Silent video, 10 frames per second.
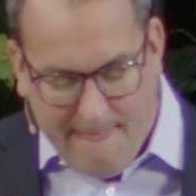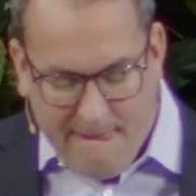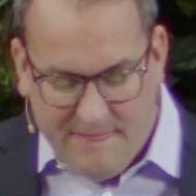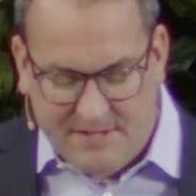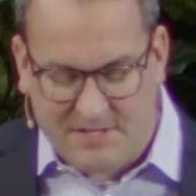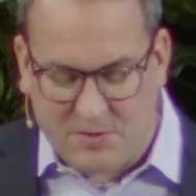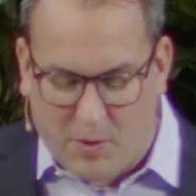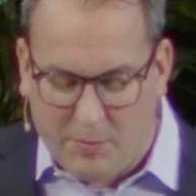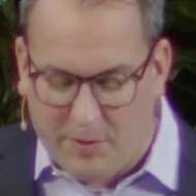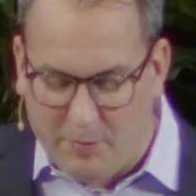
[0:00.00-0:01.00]
this is
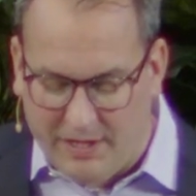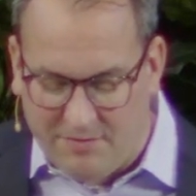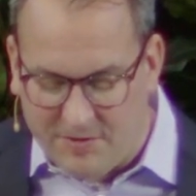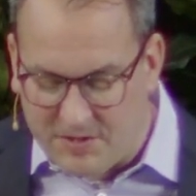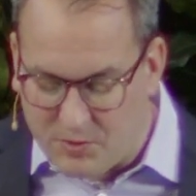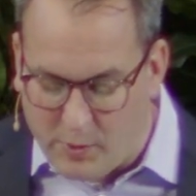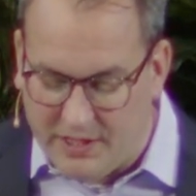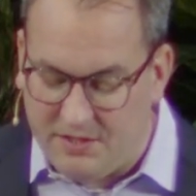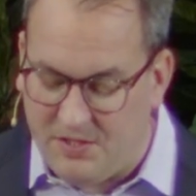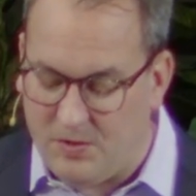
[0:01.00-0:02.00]
what we read, verse
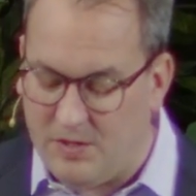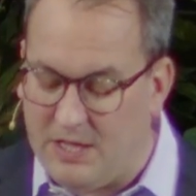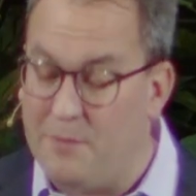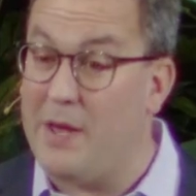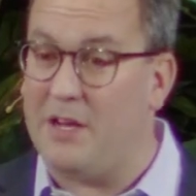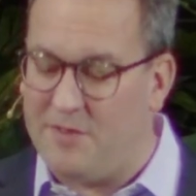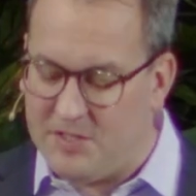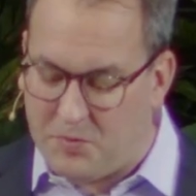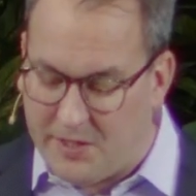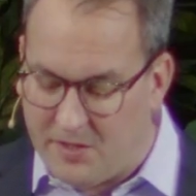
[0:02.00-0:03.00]
twenty-two. "Then the men of
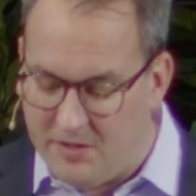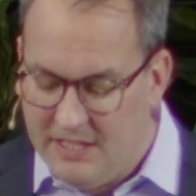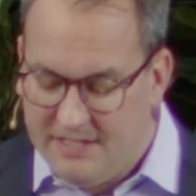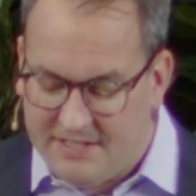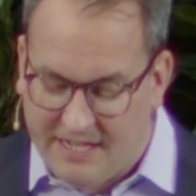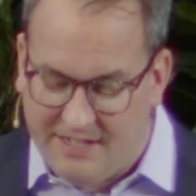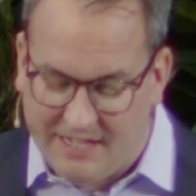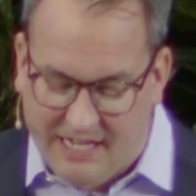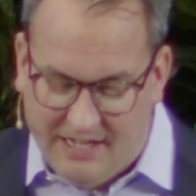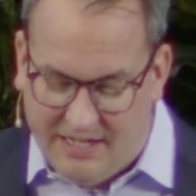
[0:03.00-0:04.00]
Israel said to
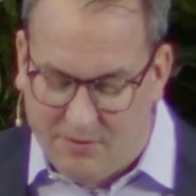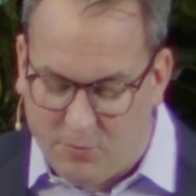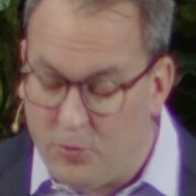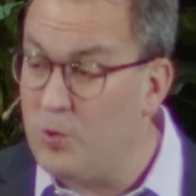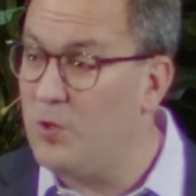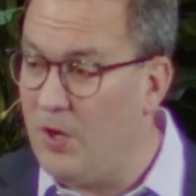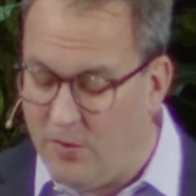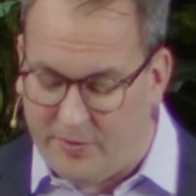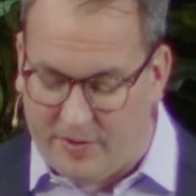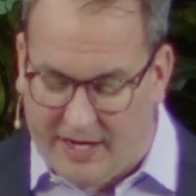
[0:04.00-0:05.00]
Gideon, 'Rule
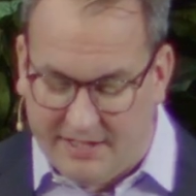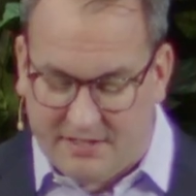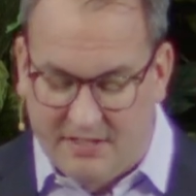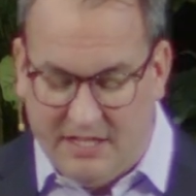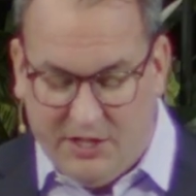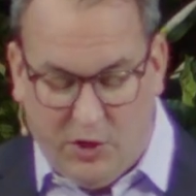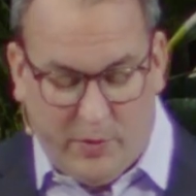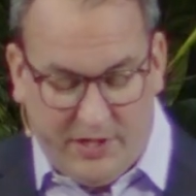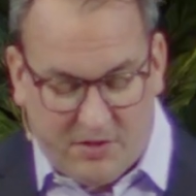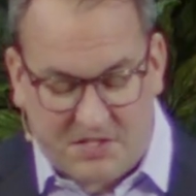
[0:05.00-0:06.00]
over us, you
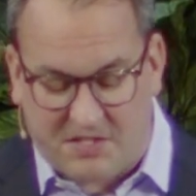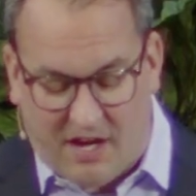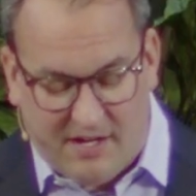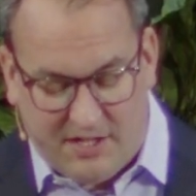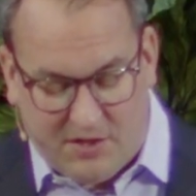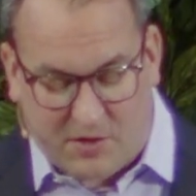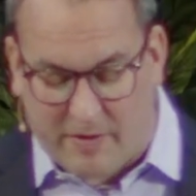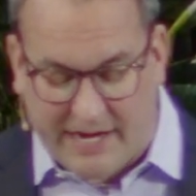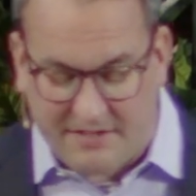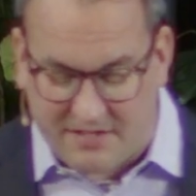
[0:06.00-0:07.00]
and your son and your
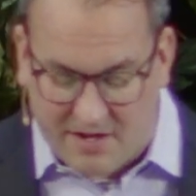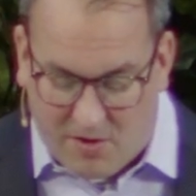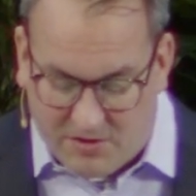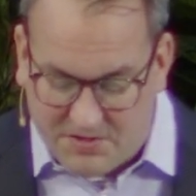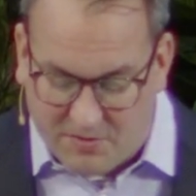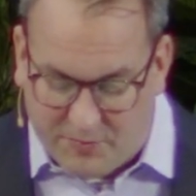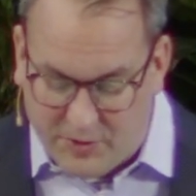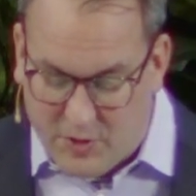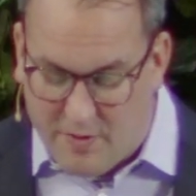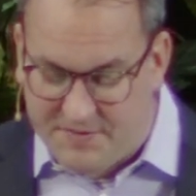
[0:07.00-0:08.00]
grandson also, for
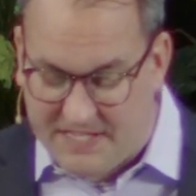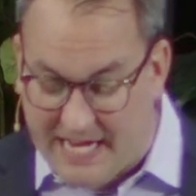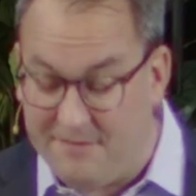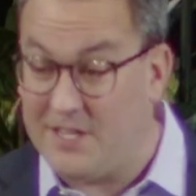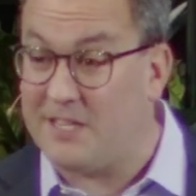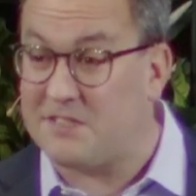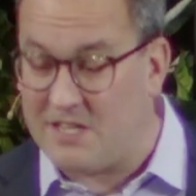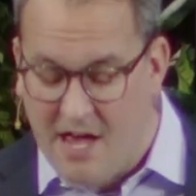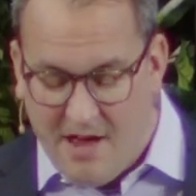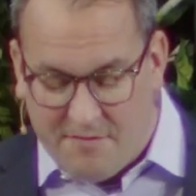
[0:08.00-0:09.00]
you have saved us
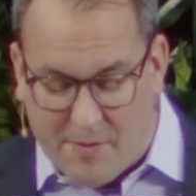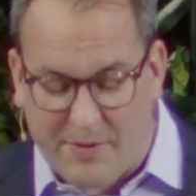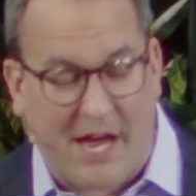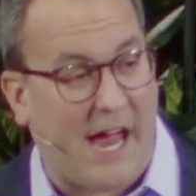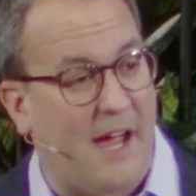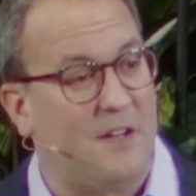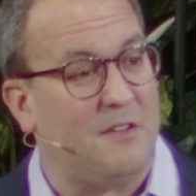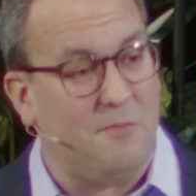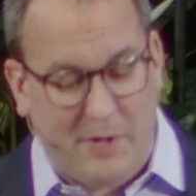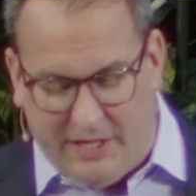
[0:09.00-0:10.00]
from the hand
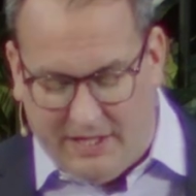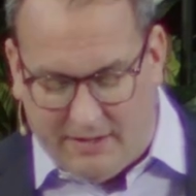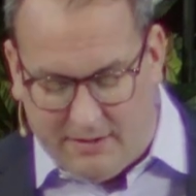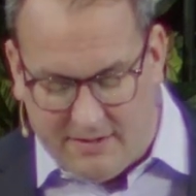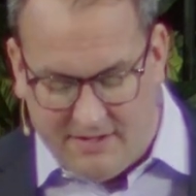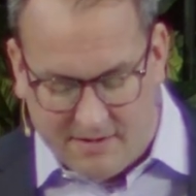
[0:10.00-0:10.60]
of Midian.'